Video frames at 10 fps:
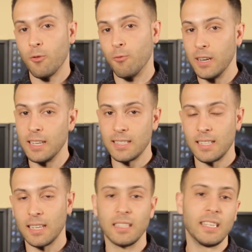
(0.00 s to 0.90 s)

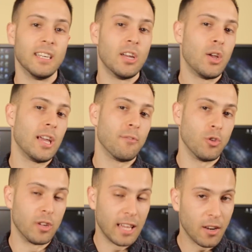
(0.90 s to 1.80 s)
Realistically, if
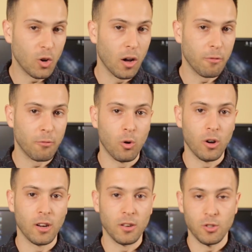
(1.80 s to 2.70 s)
you cannot
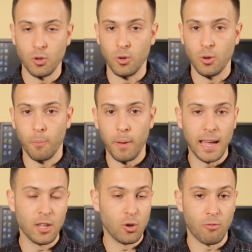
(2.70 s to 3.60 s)
afford to
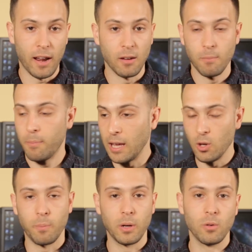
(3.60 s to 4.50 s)
pay your rent, pay
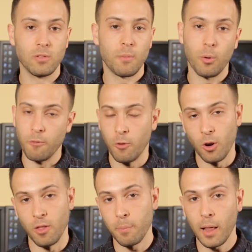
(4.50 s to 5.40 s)
your bills, put food
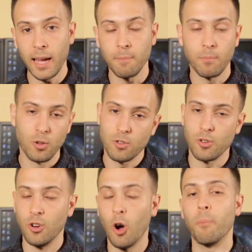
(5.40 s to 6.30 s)
on the plate, you
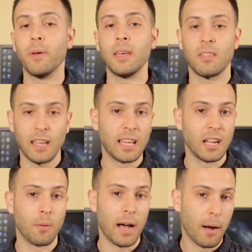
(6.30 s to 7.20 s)
should not be
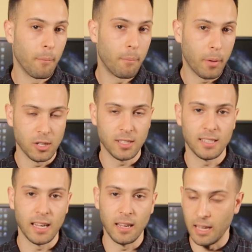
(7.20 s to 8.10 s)
thinking about
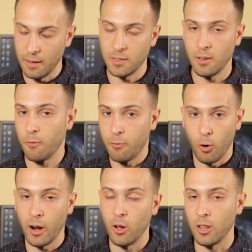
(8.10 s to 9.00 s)
purchasing gifts
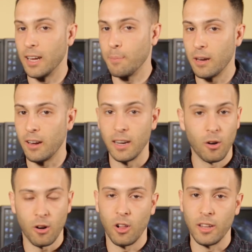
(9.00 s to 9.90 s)
for a holiday period
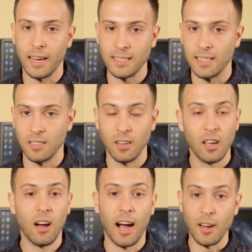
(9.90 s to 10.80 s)
or a holiday season.
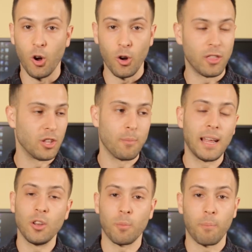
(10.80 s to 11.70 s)
I know that you
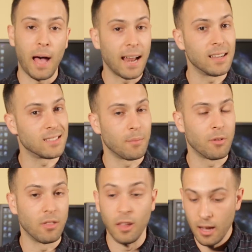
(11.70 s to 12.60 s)
may look bad in some
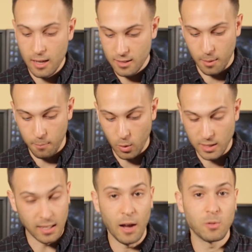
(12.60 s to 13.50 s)
of
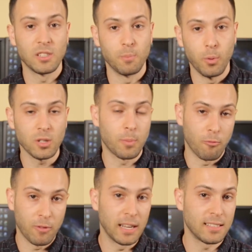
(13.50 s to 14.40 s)
someone else's books, but
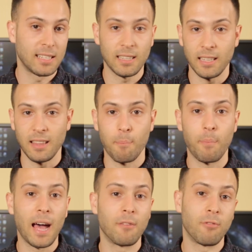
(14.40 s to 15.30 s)
realistically, they're
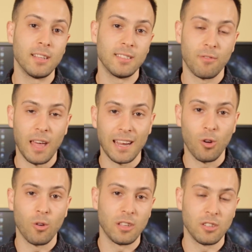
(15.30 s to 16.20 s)
bad friends if they
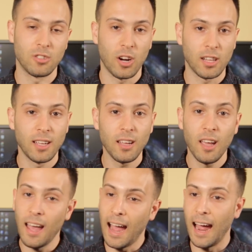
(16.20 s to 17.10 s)
know that you're struggling
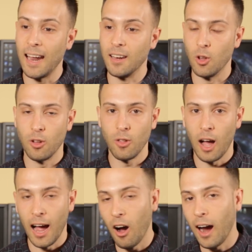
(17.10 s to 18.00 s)
and
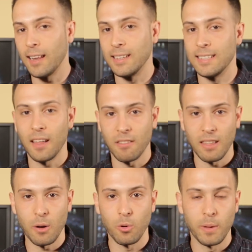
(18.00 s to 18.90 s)
I highly doubt that
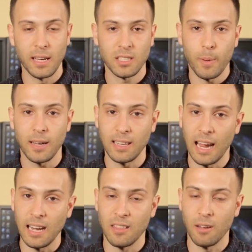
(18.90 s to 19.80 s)
they would be expecting
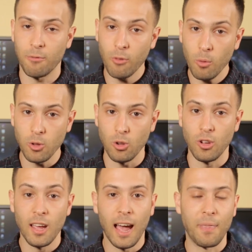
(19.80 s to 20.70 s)
anything from
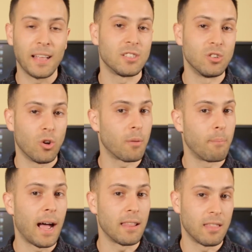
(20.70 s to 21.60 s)
you. And that's not a
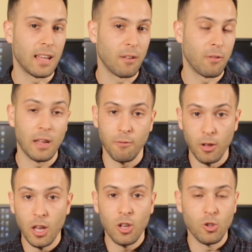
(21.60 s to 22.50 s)
bad thing. If, if
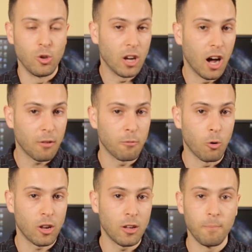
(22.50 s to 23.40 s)
you can't
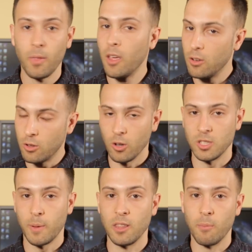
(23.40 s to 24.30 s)
afford it, don't
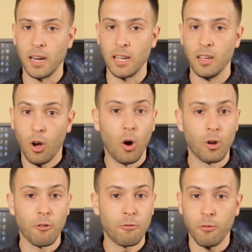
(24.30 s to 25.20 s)
spend the money.
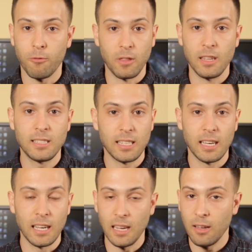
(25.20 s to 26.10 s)
Hold off for this
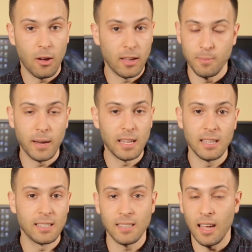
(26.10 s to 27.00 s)
year, as many
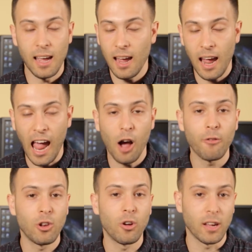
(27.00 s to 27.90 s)
years,
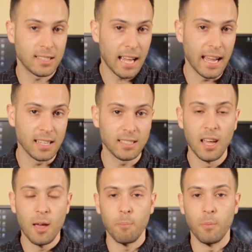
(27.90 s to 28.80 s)
however long it takes.
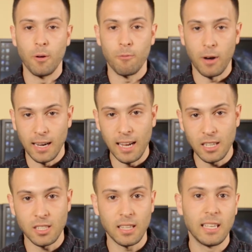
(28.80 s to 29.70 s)
But
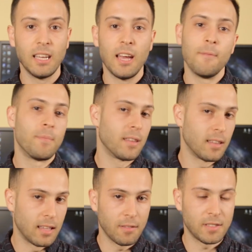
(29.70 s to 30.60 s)
financially,
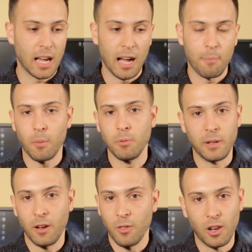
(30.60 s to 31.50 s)
Gifts are
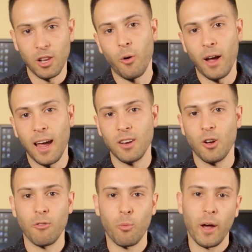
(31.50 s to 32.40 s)
probably on the lower end
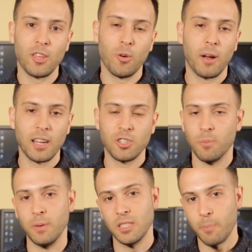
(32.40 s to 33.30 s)
of where your money
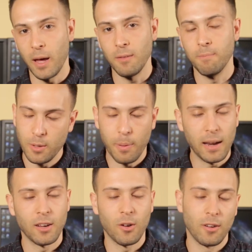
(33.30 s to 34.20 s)
should be spent.
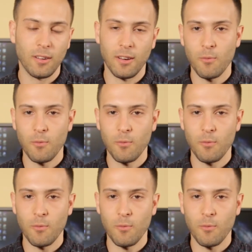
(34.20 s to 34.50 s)
Depending on